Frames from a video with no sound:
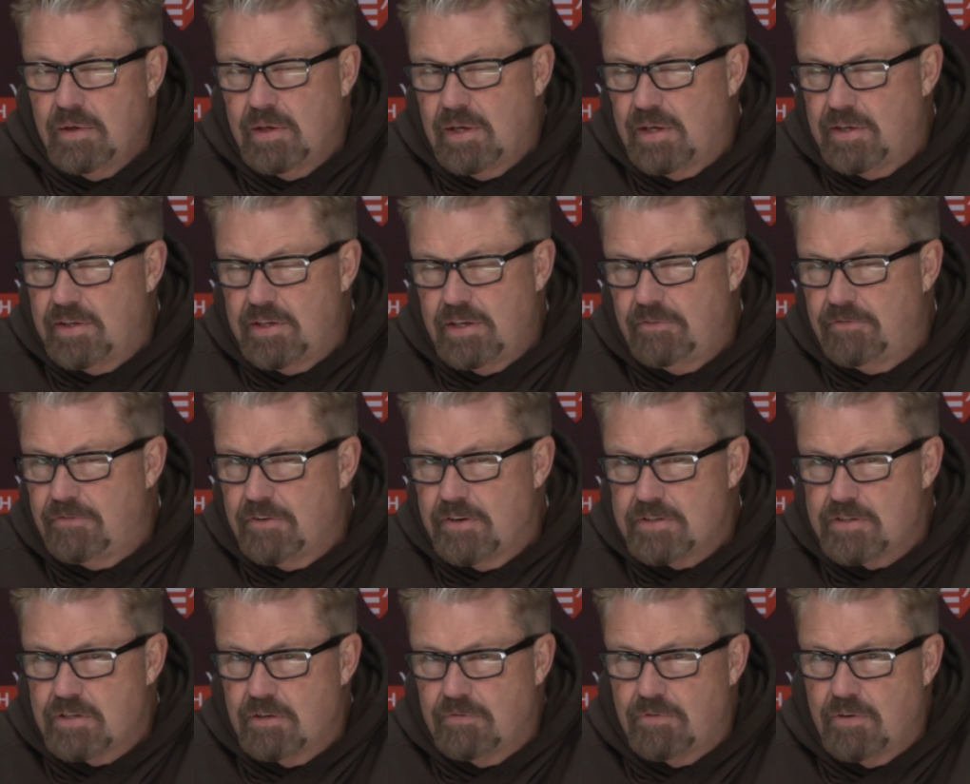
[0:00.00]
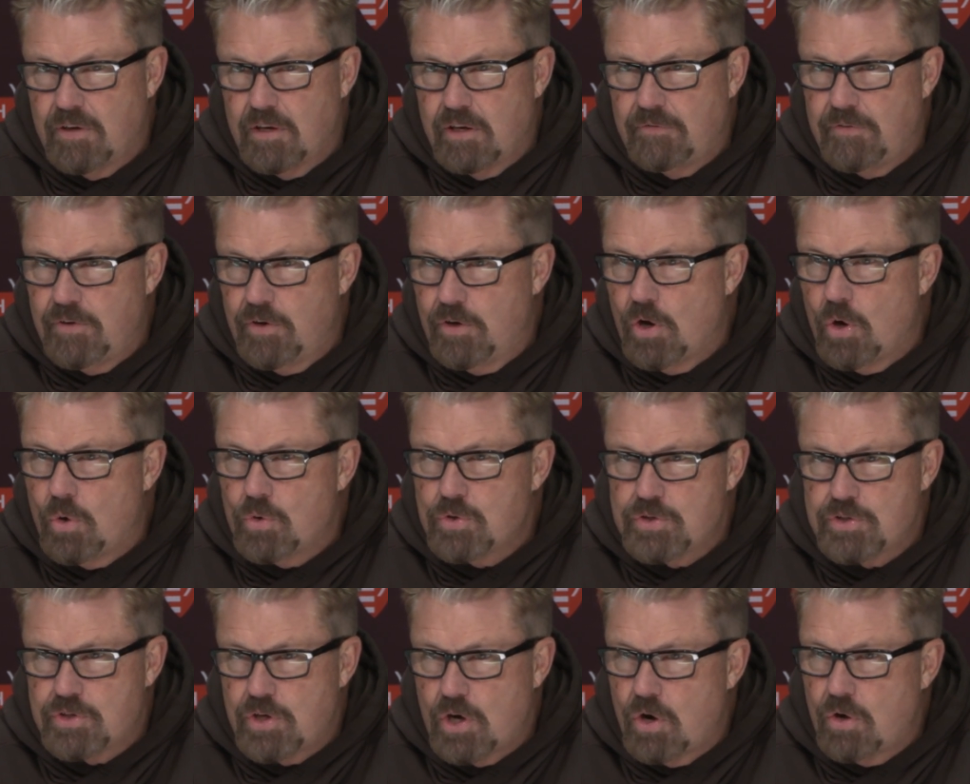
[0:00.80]
And defensively, if you
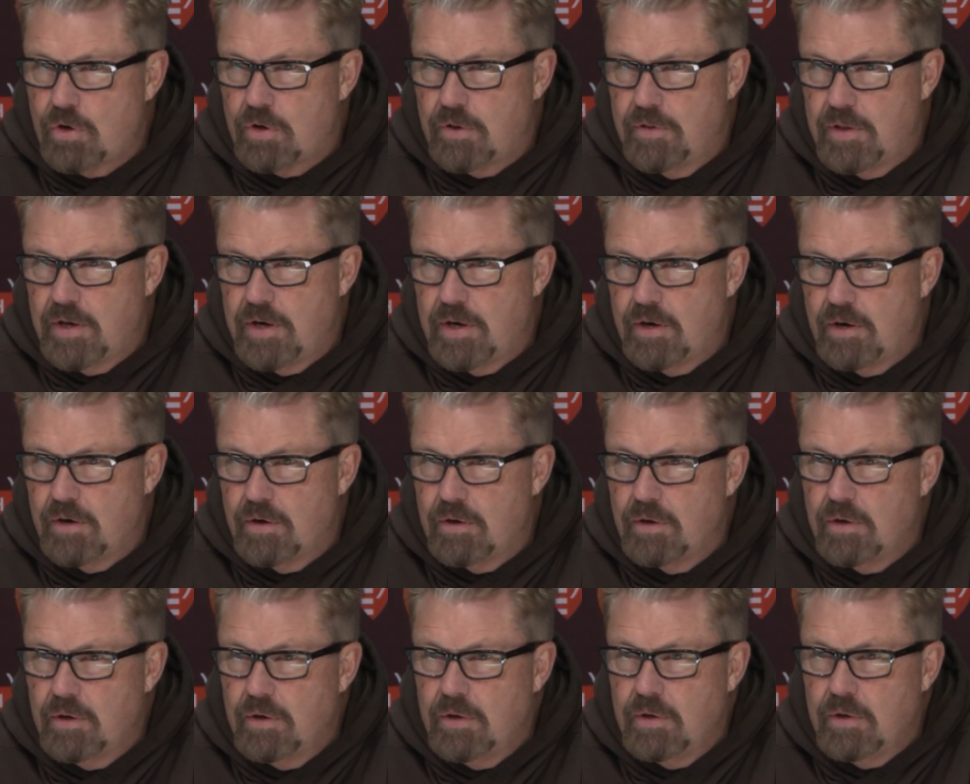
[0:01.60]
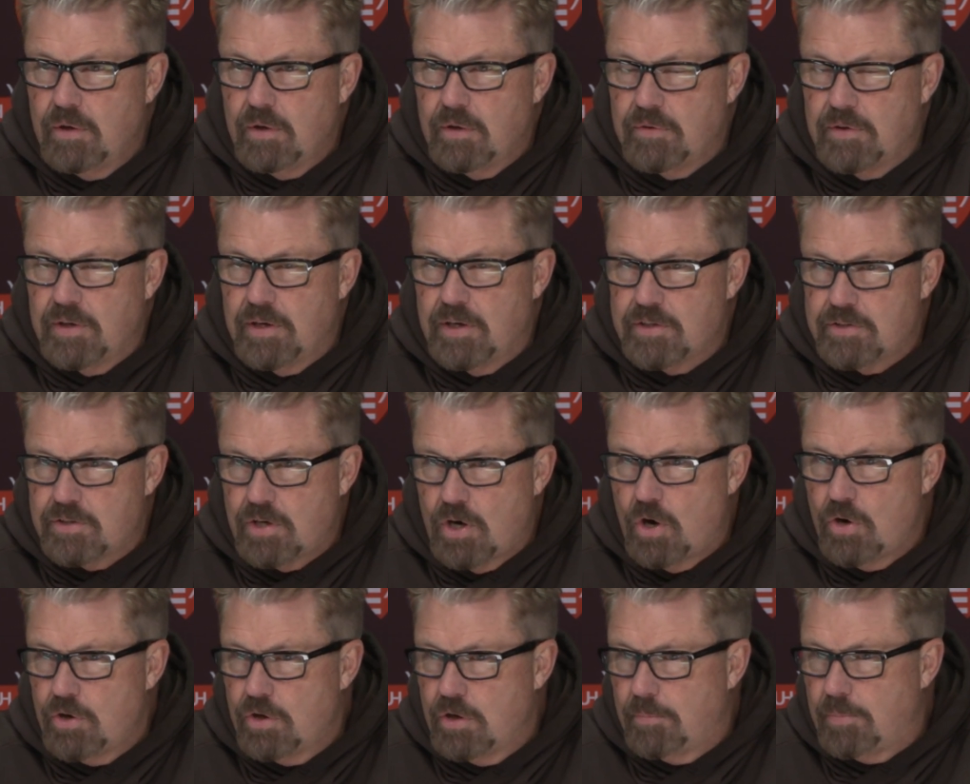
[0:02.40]
don't start there, then it's
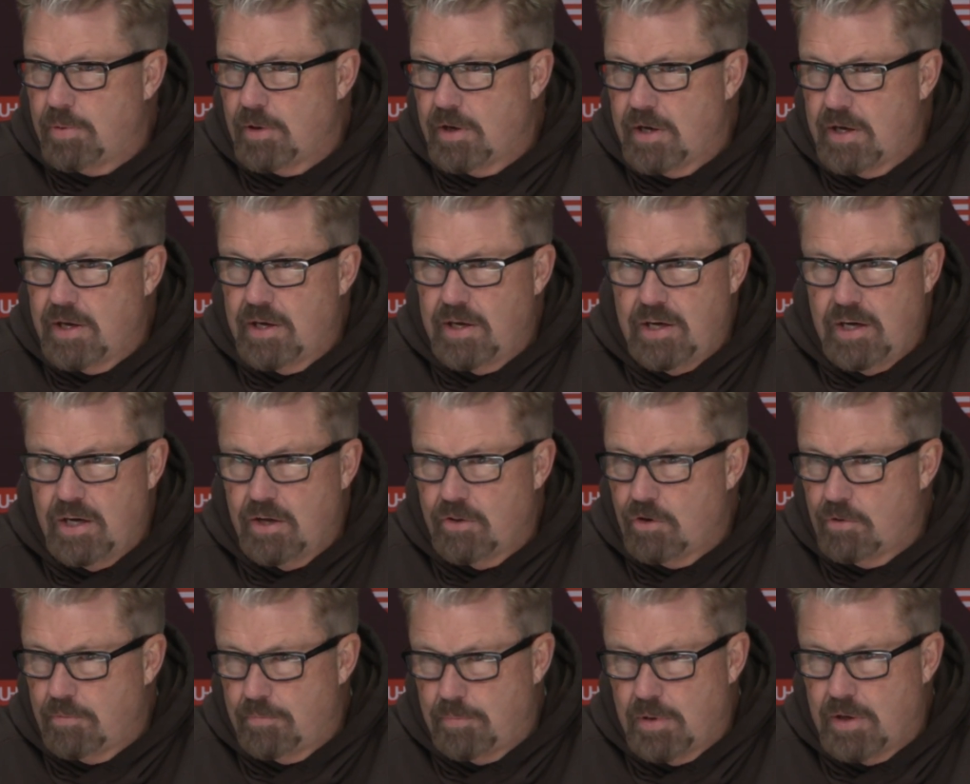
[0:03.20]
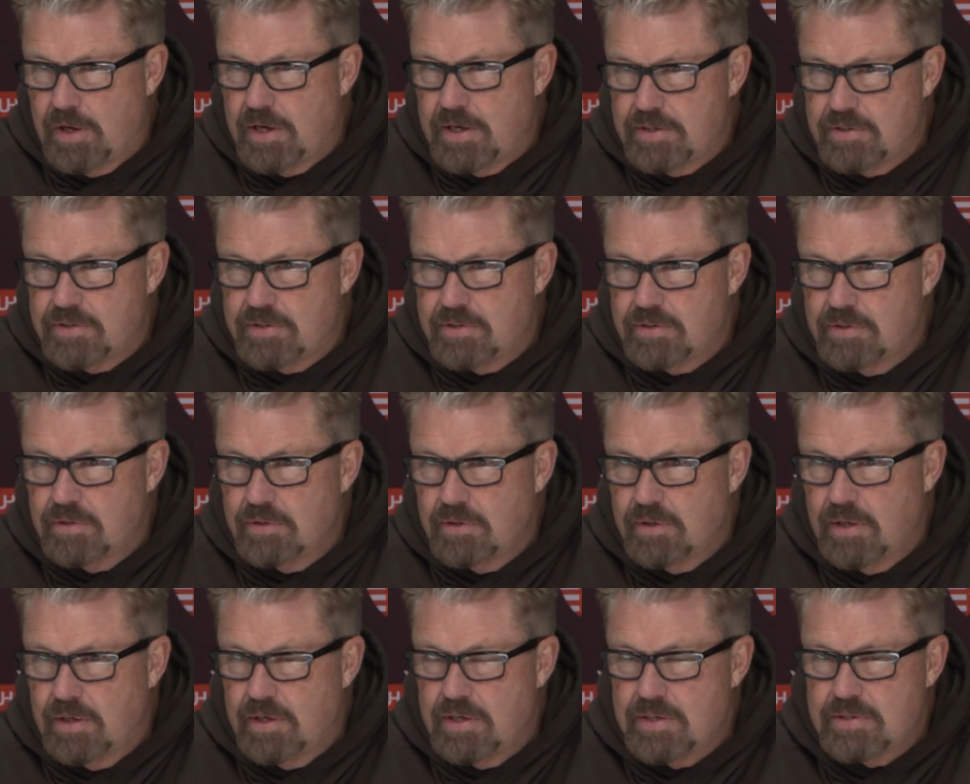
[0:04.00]
hard to play any other place.
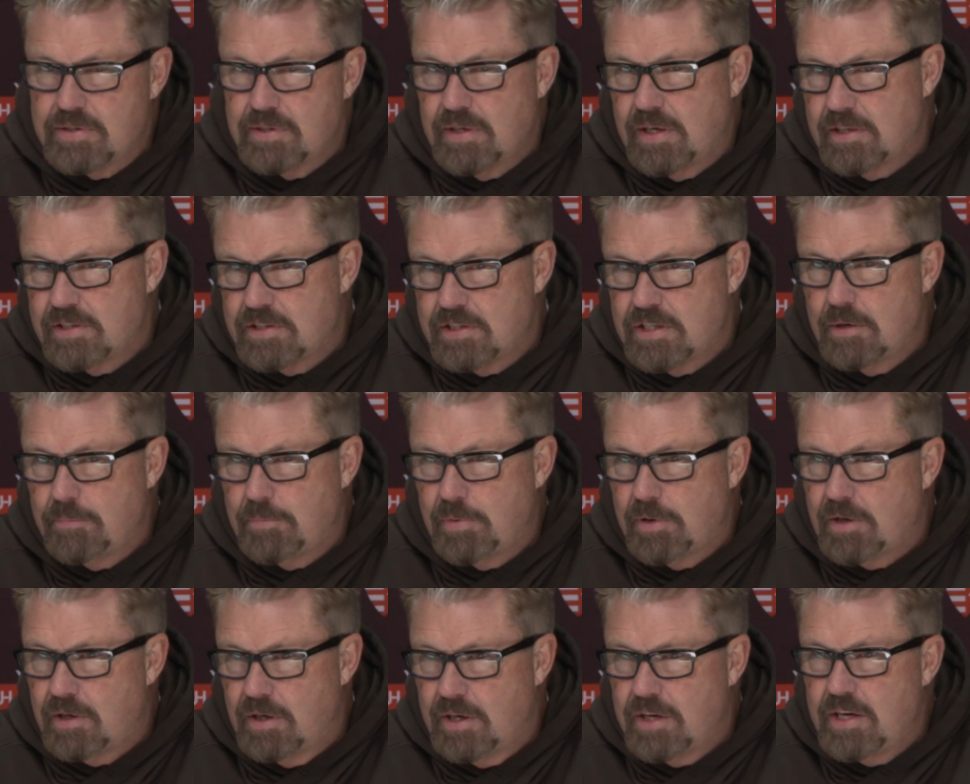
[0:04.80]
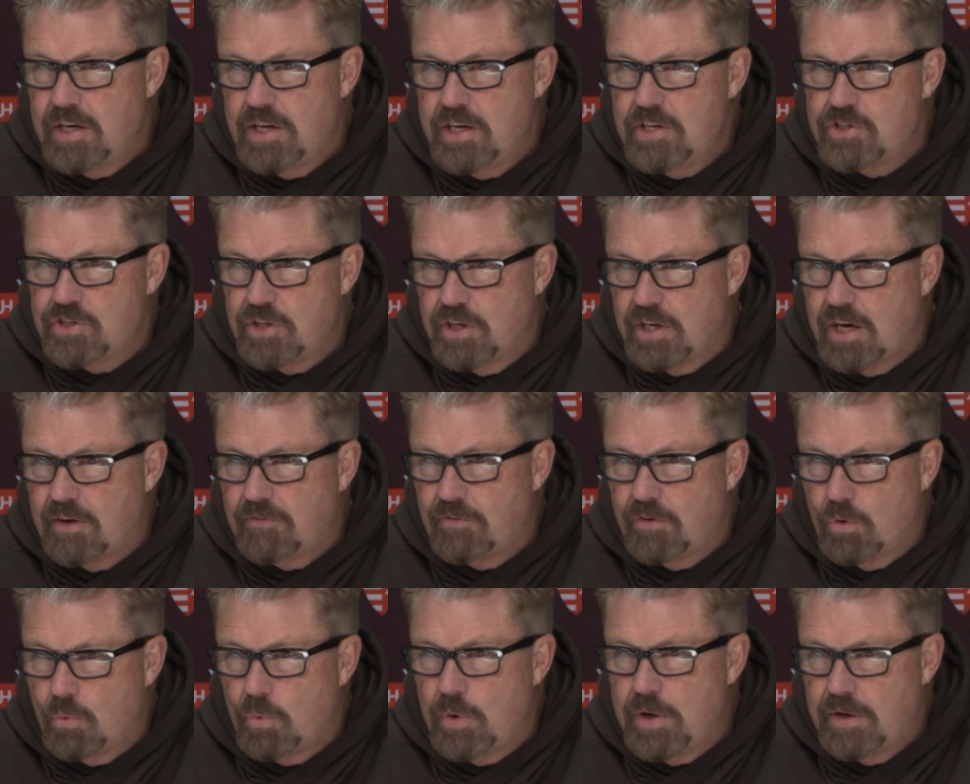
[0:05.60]
And it's, it's typically each and
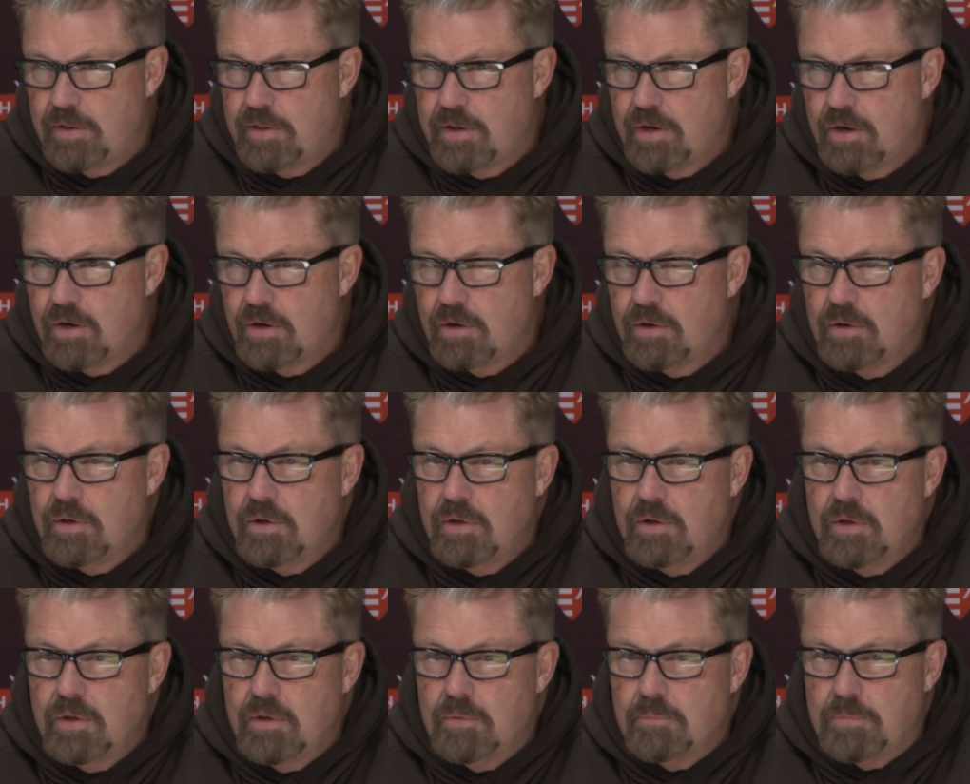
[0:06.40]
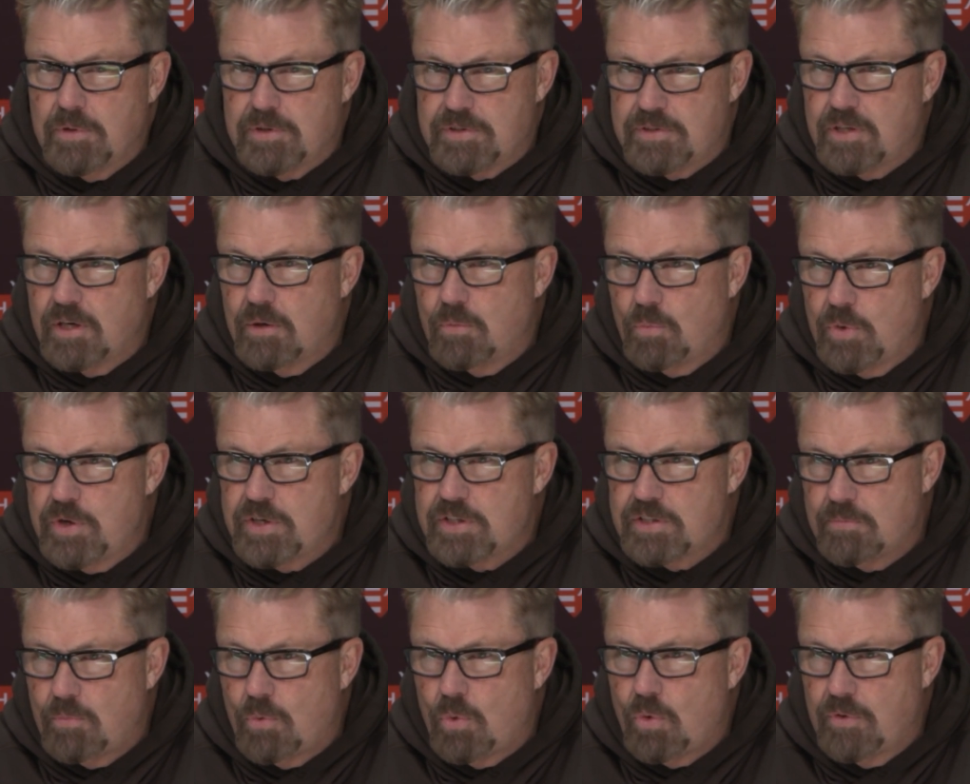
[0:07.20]
every week there, but some
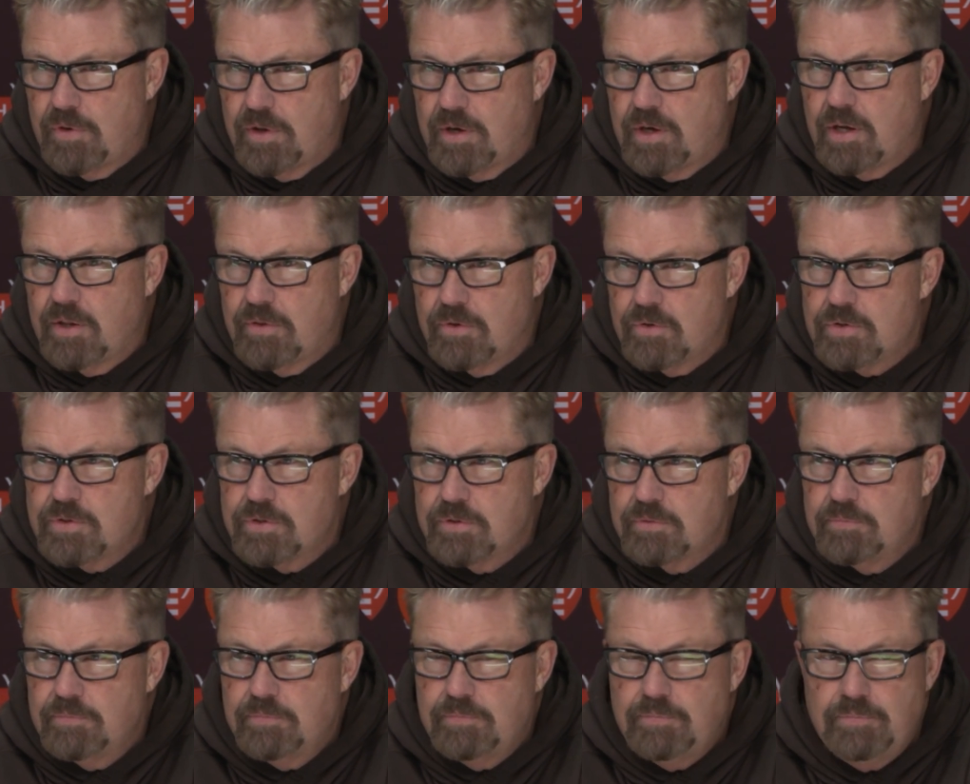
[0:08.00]
weeks more than others.